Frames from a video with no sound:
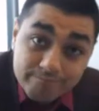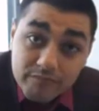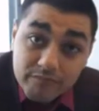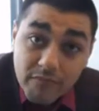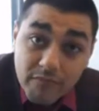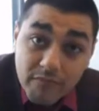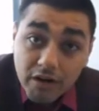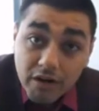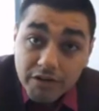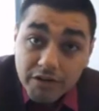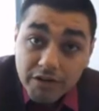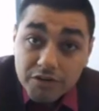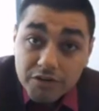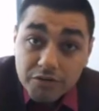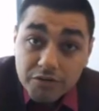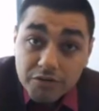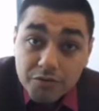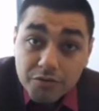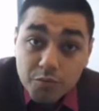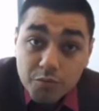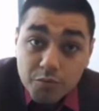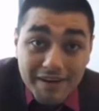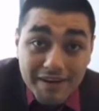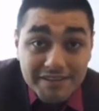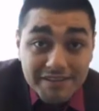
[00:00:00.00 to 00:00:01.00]
Are you
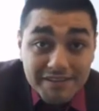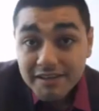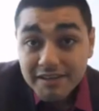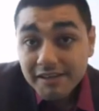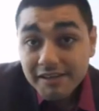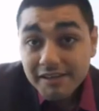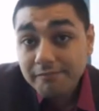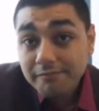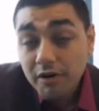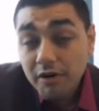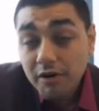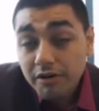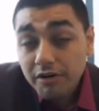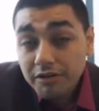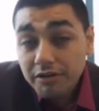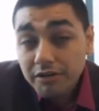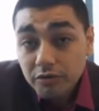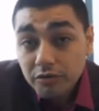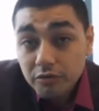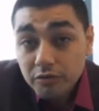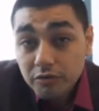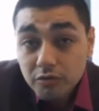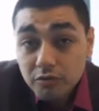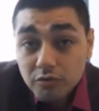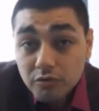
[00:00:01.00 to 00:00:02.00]
wasting it? Are
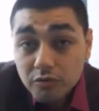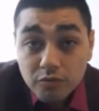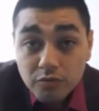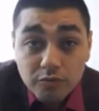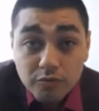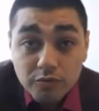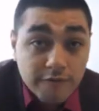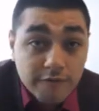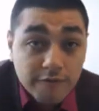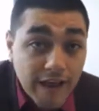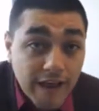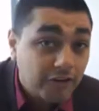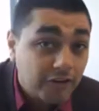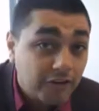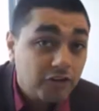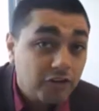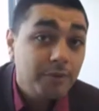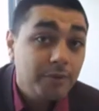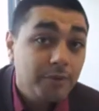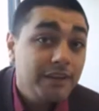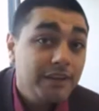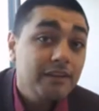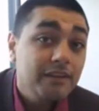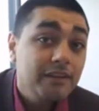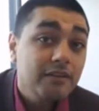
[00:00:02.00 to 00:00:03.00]
you
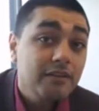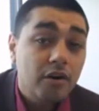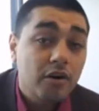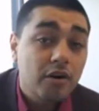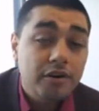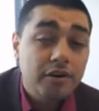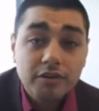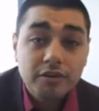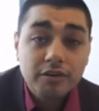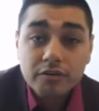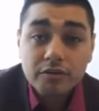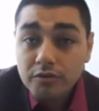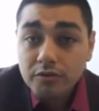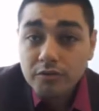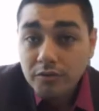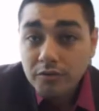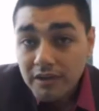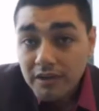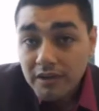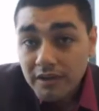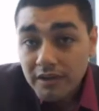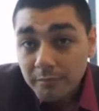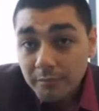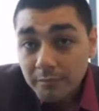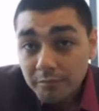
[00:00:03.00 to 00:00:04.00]
valuing it? Are you
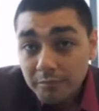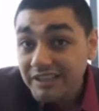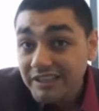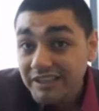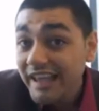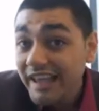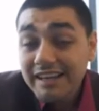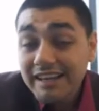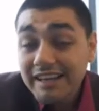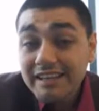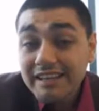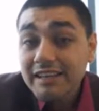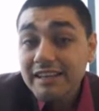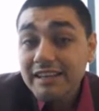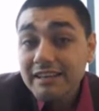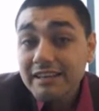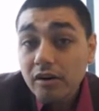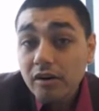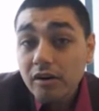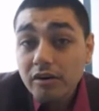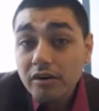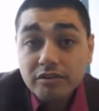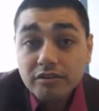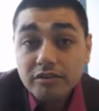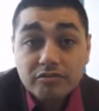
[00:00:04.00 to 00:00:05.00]
planning it?
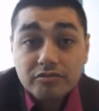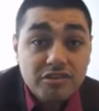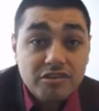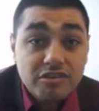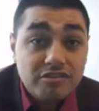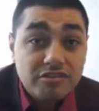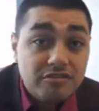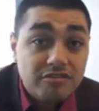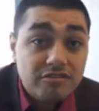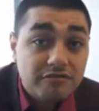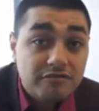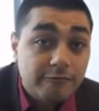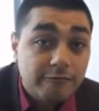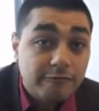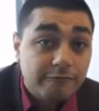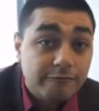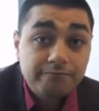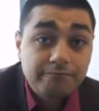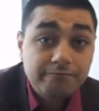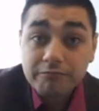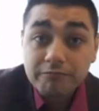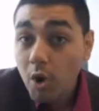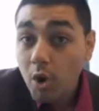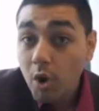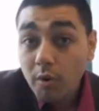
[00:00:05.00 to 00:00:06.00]
Are you just
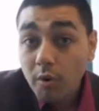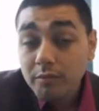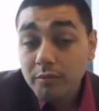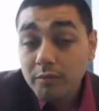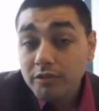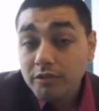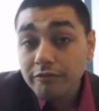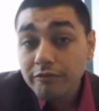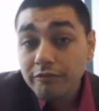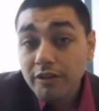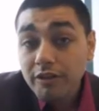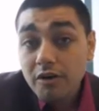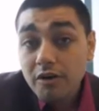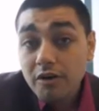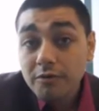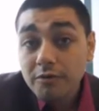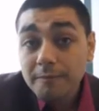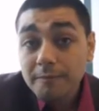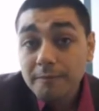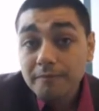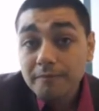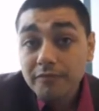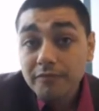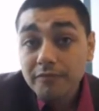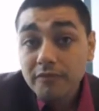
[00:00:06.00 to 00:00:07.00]
going with the flow?
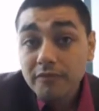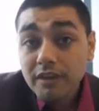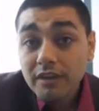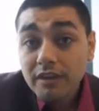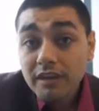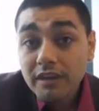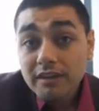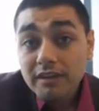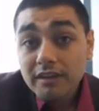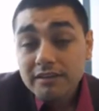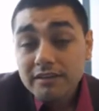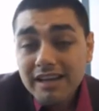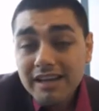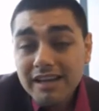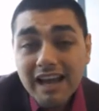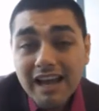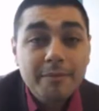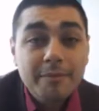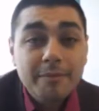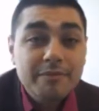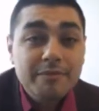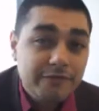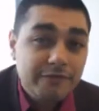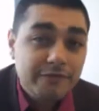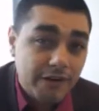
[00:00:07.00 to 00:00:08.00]

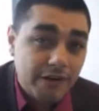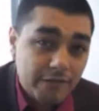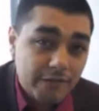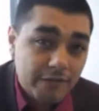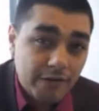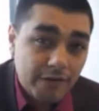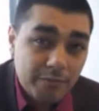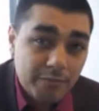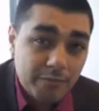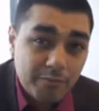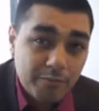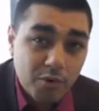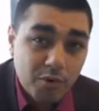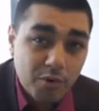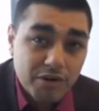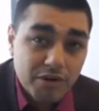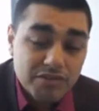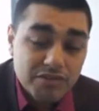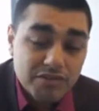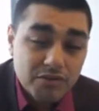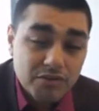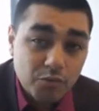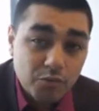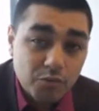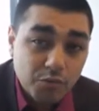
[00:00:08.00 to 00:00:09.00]
Time is very, very important.
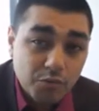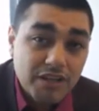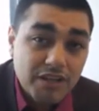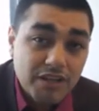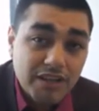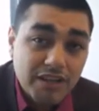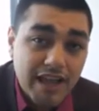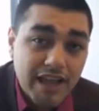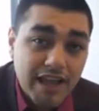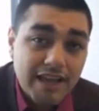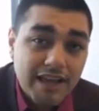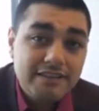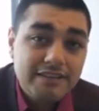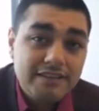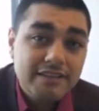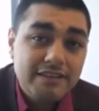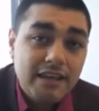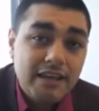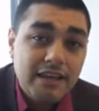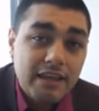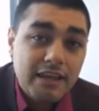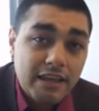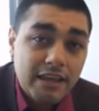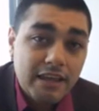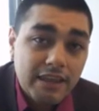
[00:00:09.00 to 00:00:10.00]
So realize
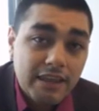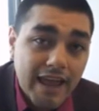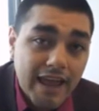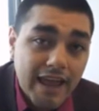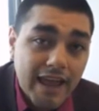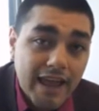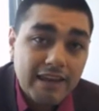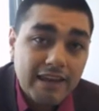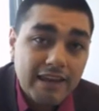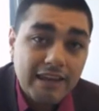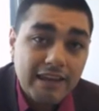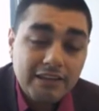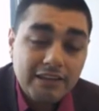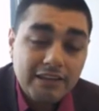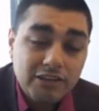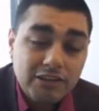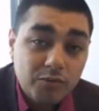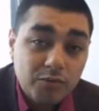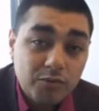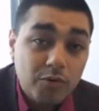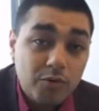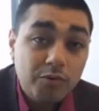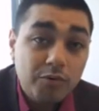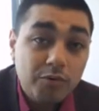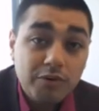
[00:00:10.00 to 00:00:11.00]
that, and you
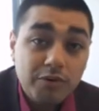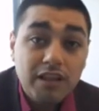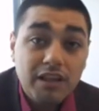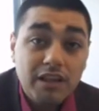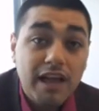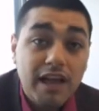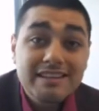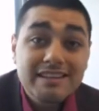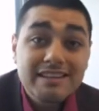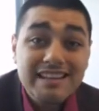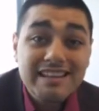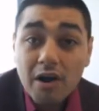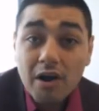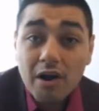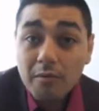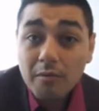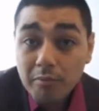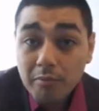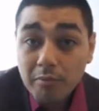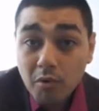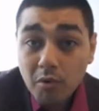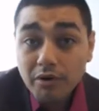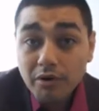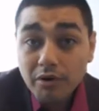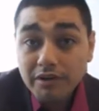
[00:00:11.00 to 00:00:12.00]
will realize how
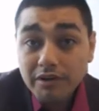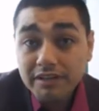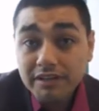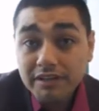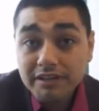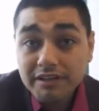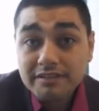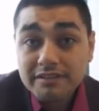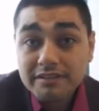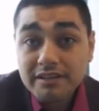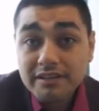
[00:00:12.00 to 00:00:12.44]
important is